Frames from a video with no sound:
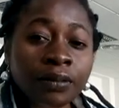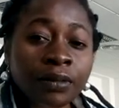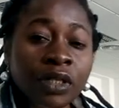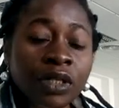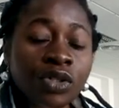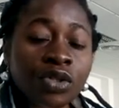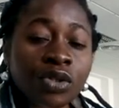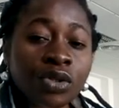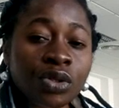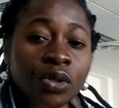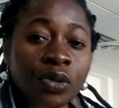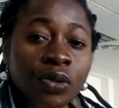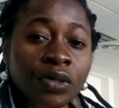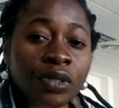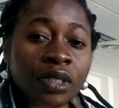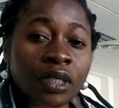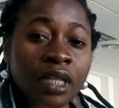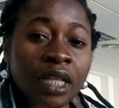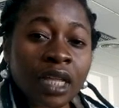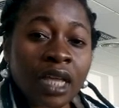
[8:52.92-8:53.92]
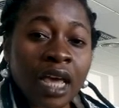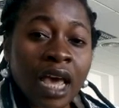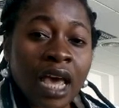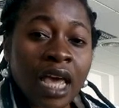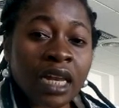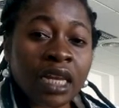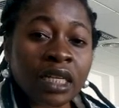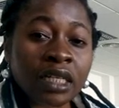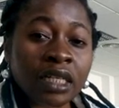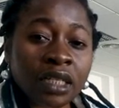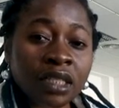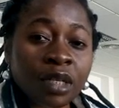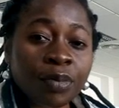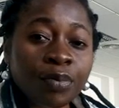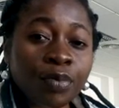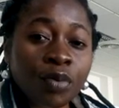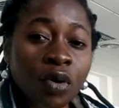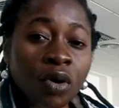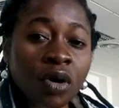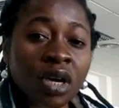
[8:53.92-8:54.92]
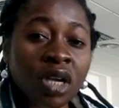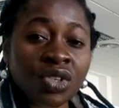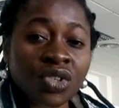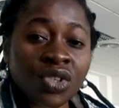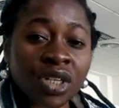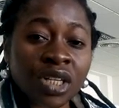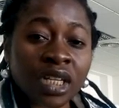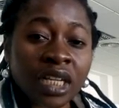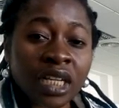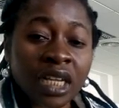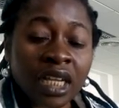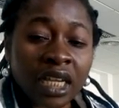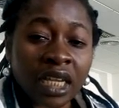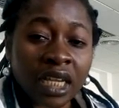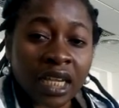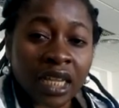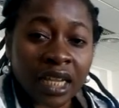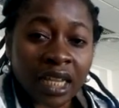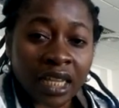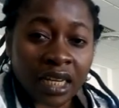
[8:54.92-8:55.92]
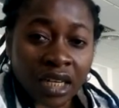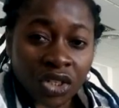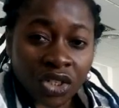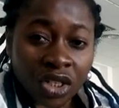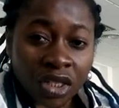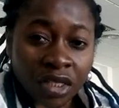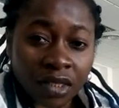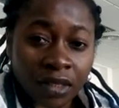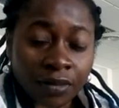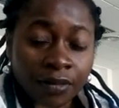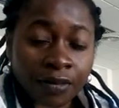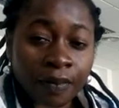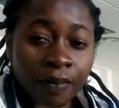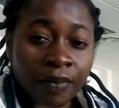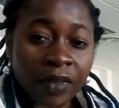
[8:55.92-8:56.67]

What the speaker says: introduced the Highly Indebted Poor Country Initiative.